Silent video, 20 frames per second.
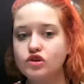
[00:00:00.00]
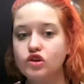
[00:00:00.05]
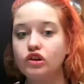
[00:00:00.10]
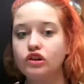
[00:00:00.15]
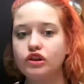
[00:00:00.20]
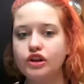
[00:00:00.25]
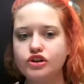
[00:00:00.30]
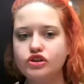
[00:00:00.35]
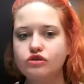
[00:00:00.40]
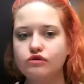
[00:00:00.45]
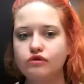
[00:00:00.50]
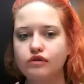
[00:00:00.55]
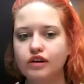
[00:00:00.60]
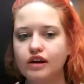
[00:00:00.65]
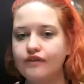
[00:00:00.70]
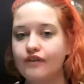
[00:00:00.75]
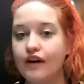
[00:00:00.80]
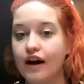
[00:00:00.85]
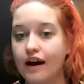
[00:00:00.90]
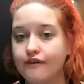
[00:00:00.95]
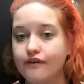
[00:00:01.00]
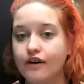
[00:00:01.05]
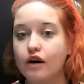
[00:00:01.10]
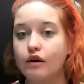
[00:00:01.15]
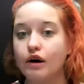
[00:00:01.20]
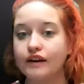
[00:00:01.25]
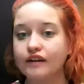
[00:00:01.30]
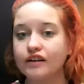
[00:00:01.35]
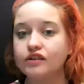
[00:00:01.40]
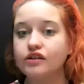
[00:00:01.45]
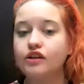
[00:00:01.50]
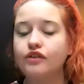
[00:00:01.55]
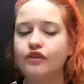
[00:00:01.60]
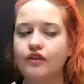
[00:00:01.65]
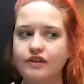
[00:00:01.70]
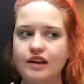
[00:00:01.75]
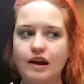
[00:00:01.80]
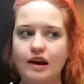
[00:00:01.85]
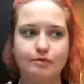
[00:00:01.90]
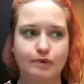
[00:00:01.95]
literally, if I have
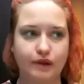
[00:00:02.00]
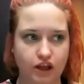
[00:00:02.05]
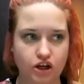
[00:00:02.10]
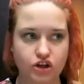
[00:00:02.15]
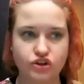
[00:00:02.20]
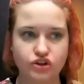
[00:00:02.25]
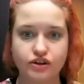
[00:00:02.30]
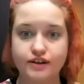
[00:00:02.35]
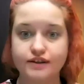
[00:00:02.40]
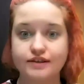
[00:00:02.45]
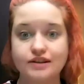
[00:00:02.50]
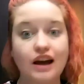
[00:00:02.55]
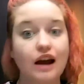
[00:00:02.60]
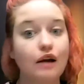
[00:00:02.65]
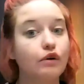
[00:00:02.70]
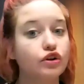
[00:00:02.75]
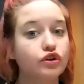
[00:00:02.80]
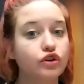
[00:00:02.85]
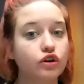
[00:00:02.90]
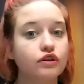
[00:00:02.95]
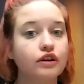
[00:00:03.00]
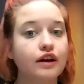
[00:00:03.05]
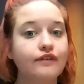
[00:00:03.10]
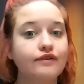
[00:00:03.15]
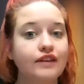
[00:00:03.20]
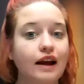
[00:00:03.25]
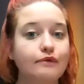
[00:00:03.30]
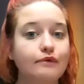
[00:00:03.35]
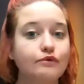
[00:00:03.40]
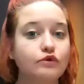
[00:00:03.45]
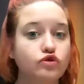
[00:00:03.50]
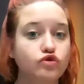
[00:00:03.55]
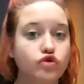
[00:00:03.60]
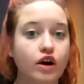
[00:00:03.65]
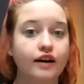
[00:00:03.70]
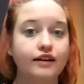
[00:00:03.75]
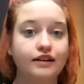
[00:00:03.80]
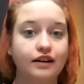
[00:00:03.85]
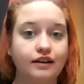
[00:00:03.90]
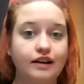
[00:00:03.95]
150 applications, I will not have time to
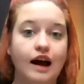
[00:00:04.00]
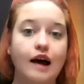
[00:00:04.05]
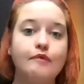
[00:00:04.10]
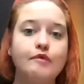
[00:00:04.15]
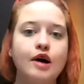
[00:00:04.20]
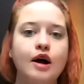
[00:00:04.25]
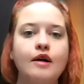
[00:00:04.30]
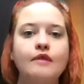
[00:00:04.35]
track the tab.